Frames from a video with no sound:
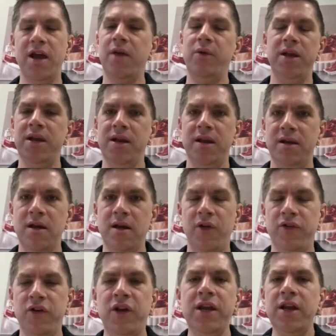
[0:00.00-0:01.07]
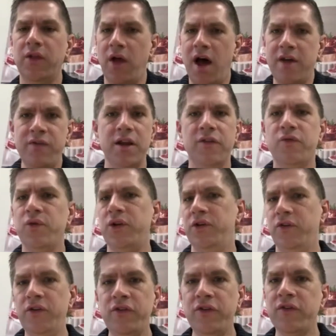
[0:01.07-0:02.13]
I would eat it. You can eat a lot of it. It's really
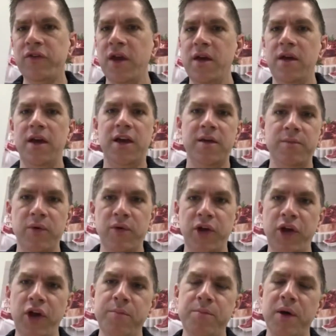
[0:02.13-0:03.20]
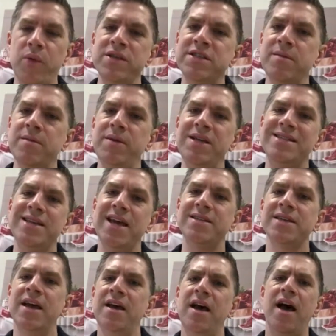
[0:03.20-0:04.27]
delicious. It can be really good. But when somebody
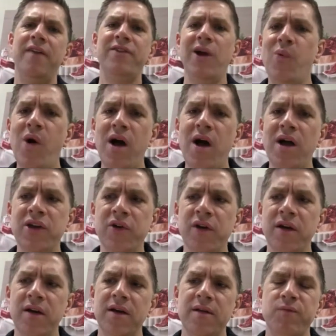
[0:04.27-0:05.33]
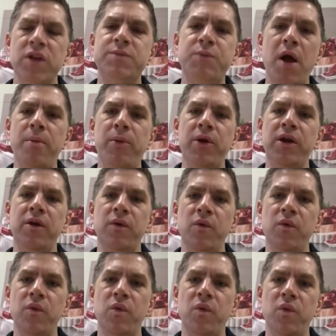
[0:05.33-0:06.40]
says, I've got Wagyu, it's probably
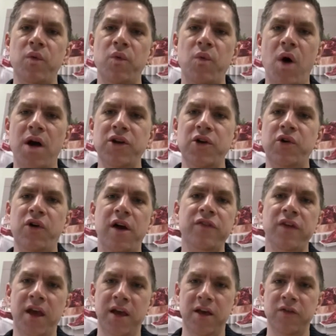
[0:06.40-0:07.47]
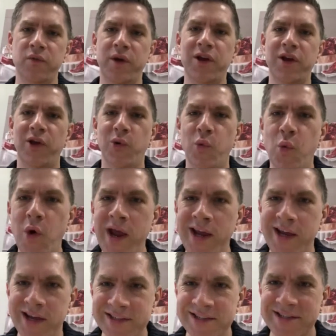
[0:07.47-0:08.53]
Wagyu cross Angus. We call it
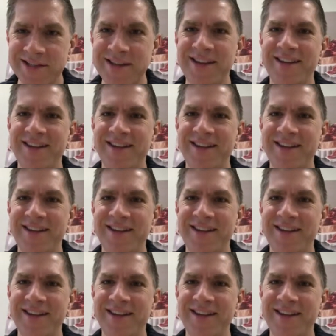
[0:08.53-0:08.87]
Wangus.